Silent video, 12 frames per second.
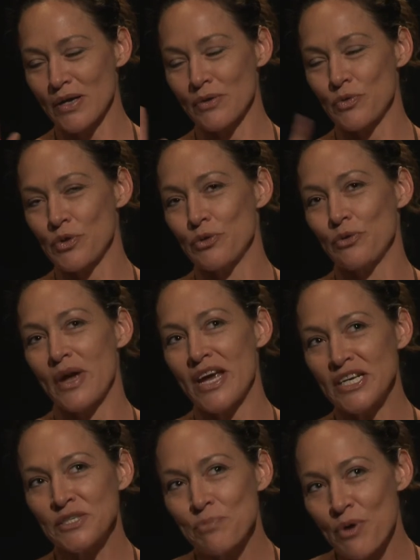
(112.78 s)

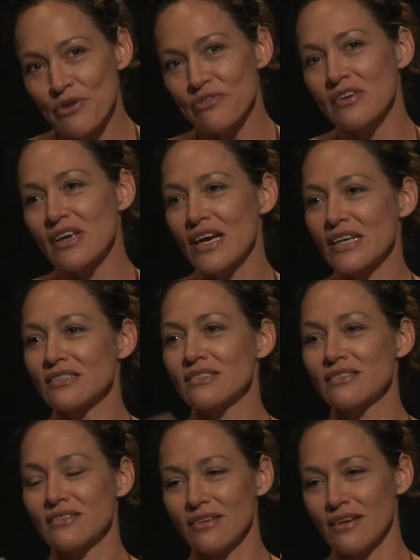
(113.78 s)
Each person
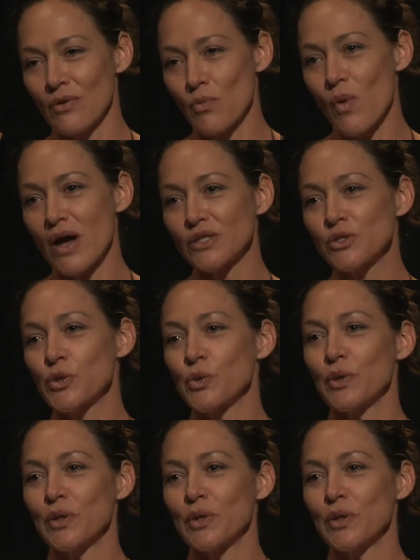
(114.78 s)
gets one tool.